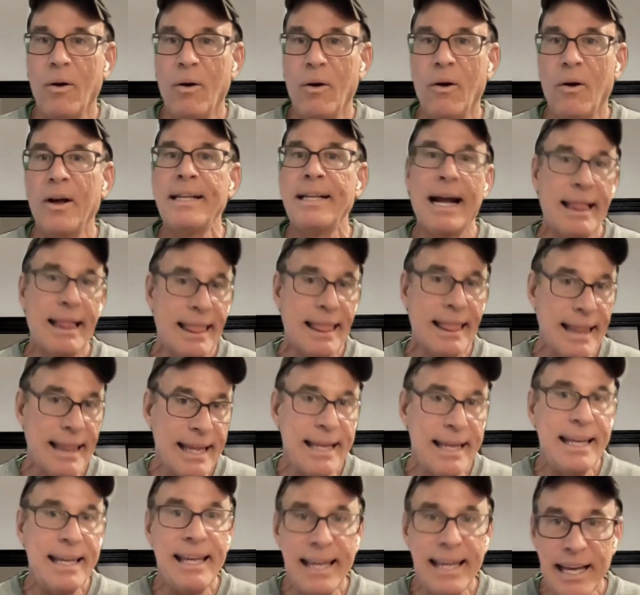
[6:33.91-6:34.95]
on that
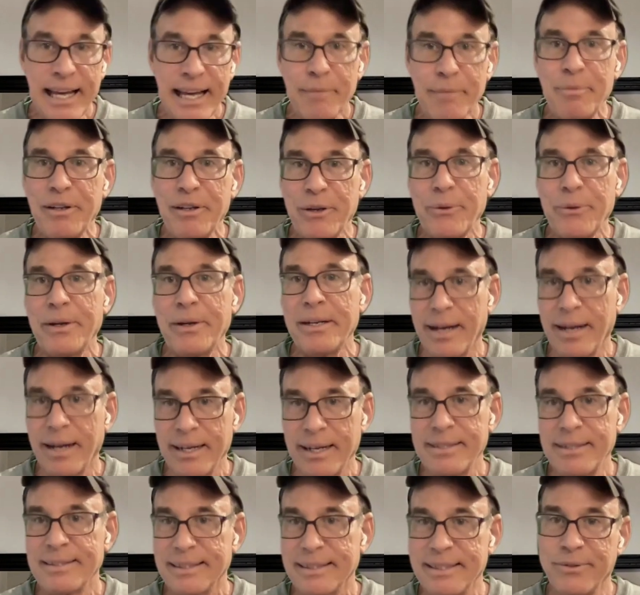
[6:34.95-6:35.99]
thing he had been doing
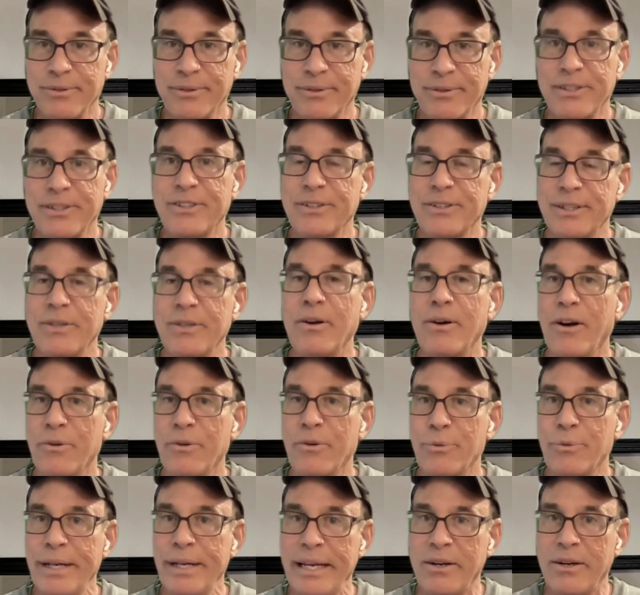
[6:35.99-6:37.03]
nicely originally
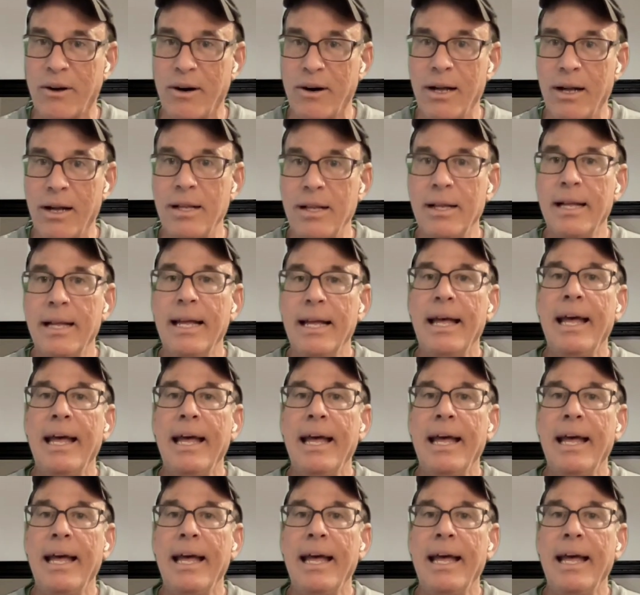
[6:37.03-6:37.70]
called recall.